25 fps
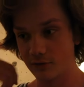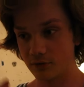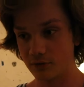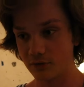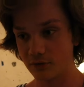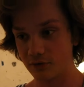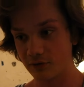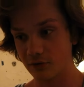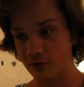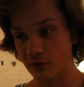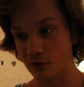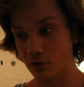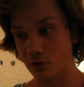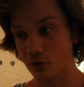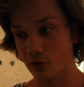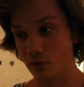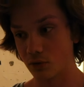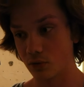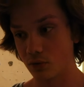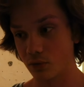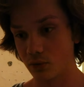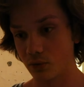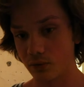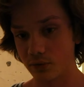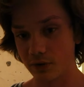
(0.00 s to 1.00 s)

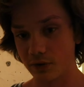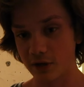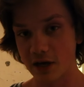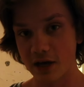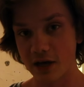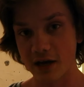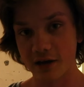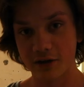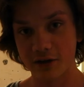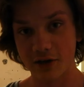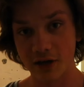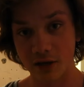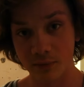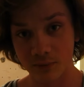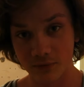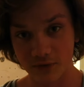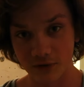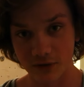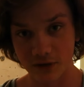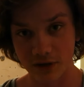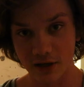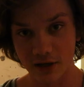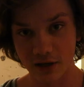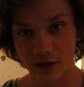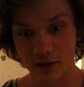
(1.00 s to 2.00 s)
So the guy came
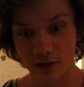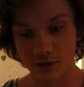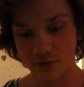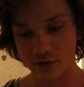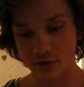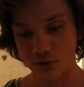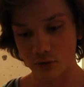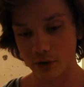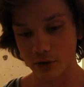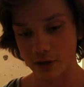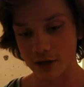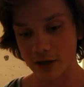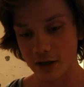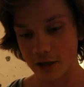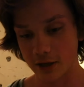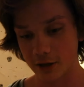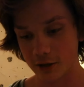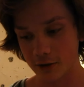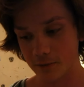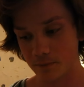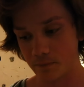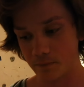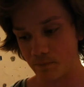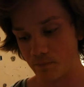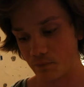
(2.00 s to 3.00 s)
today to look at it,